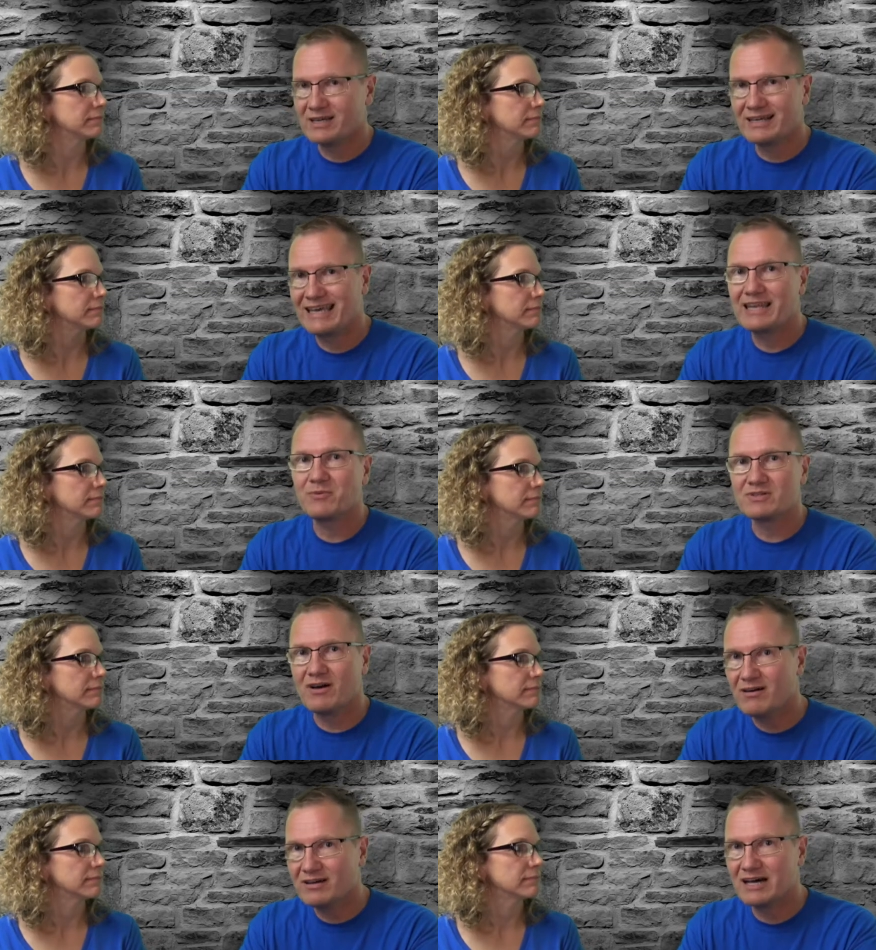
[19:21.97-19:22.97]
Speaker 1: Again, it was all
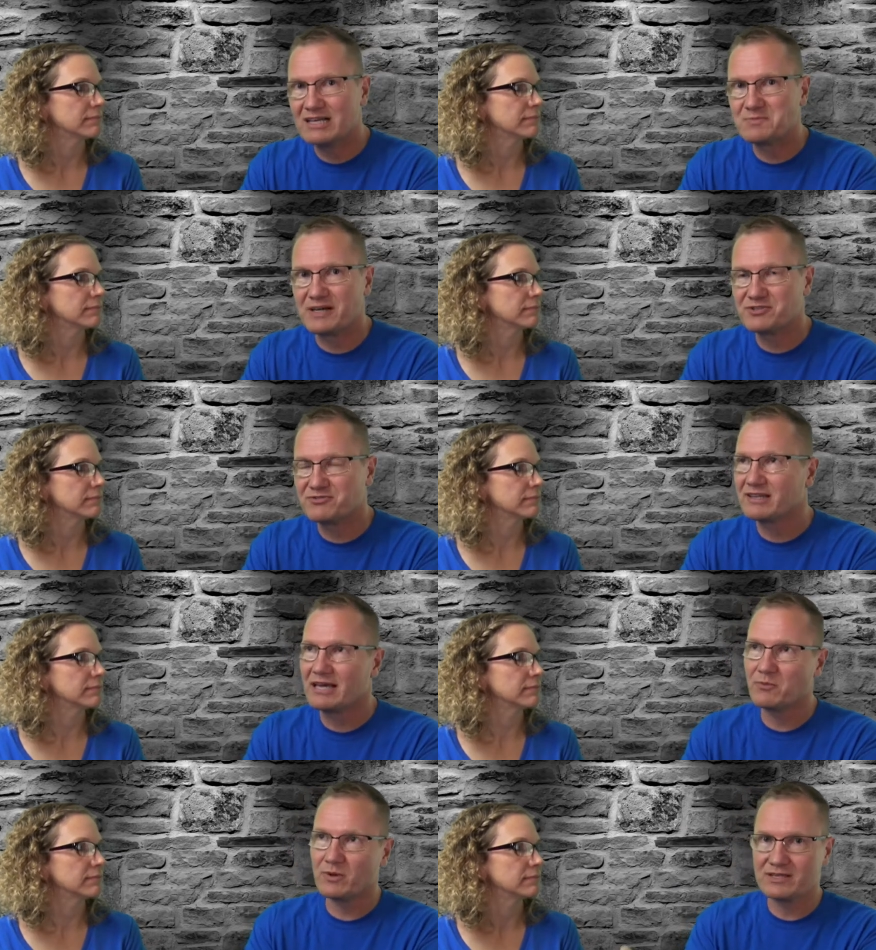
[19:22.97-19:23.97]
caused by straight line
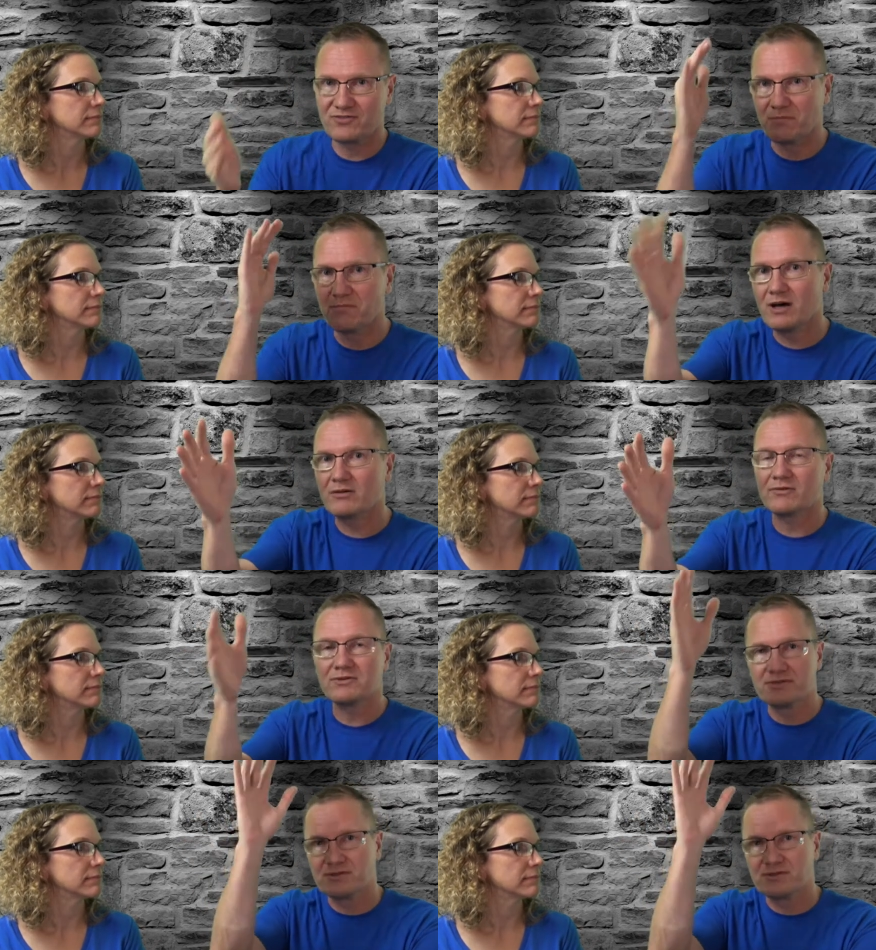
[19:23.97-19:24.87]
winds from Melrose,